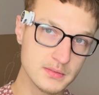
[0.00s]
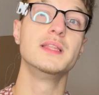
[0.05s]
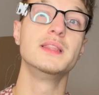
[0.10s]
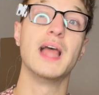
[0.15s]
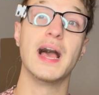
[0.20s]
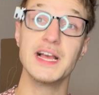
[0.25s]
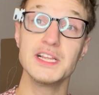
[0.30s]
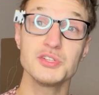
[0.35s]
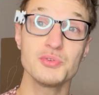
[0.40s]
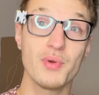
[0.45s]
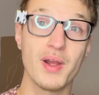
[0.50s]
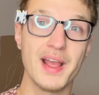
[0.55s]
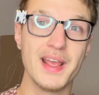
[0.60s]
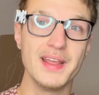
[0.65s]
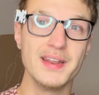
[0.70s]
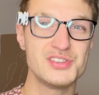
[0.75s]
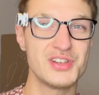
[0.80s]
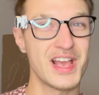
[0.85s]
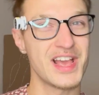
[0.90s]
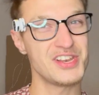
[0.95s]
That's
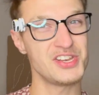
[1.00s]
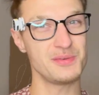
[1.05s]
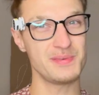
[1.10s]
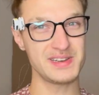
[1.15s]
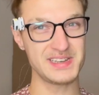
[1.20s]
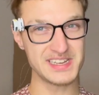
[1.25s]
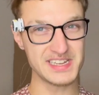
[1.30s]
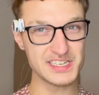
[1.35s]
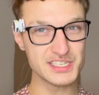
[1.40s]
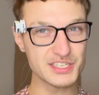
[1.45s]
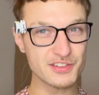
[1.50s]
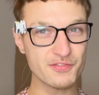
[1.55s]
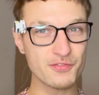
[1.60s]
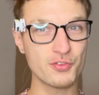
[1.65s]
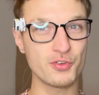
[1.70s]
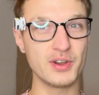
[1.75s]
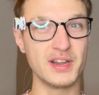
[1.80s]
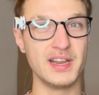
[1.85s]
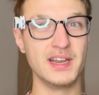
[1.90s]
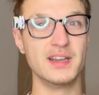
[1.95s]
right. ChatGPT is
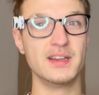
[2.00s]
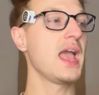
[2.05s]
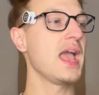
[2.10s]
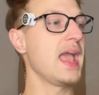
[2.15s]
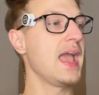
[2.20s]
free,